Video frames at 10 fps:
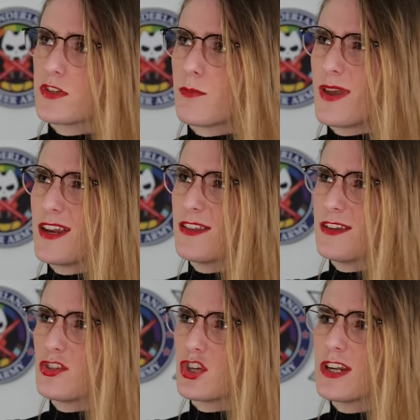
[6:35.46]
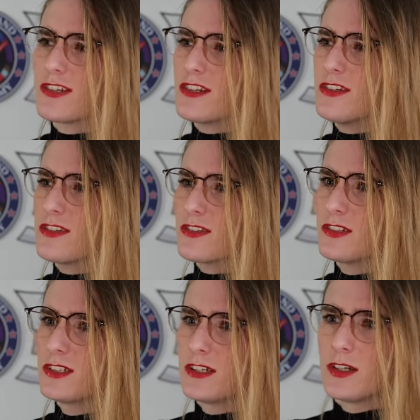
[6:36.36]
are better than Jesus?
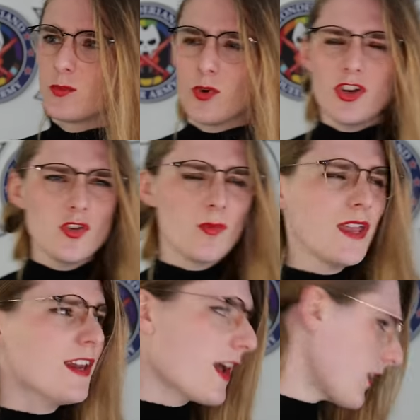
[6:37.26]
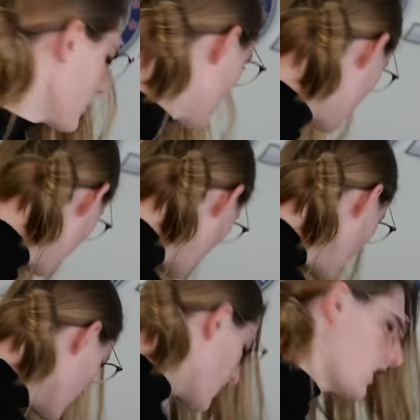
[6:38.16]
What do you mean, Alice? They're
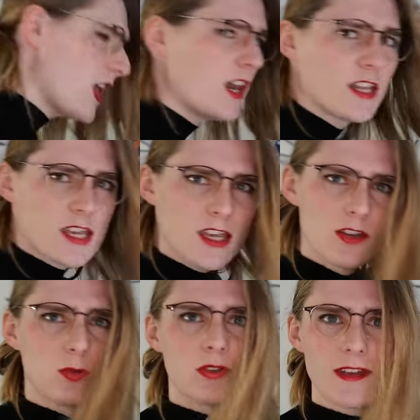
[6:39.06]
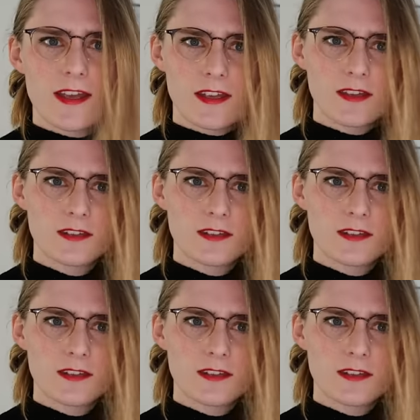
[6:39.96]
very clearly equal here.